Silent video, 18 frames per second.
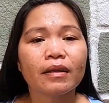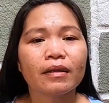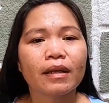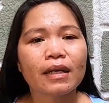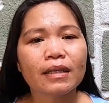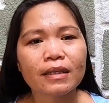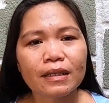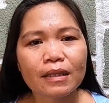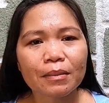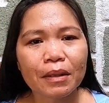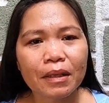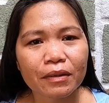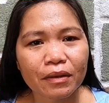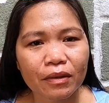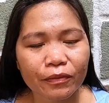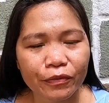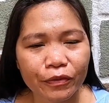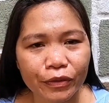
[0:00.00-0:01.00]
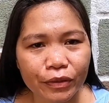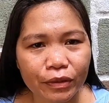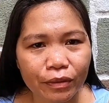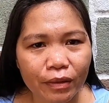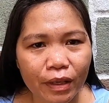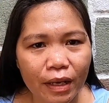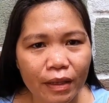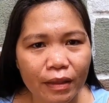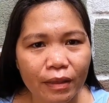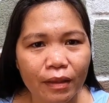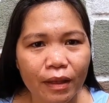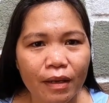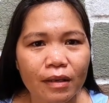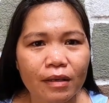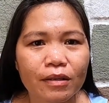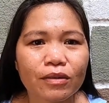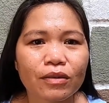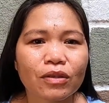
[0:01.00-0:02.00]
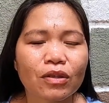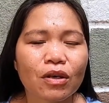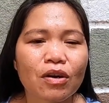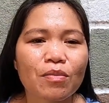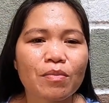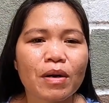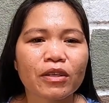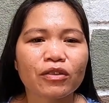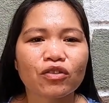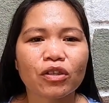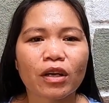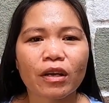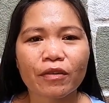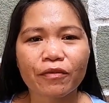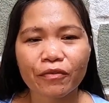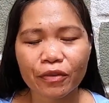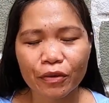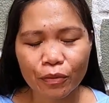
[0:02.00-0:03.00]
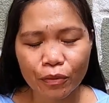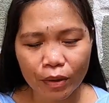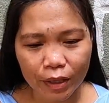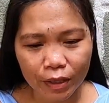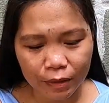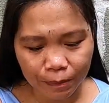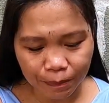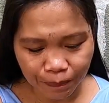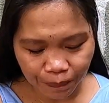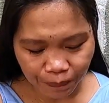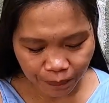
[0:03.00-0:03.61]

that's about it for today thank you so much everyone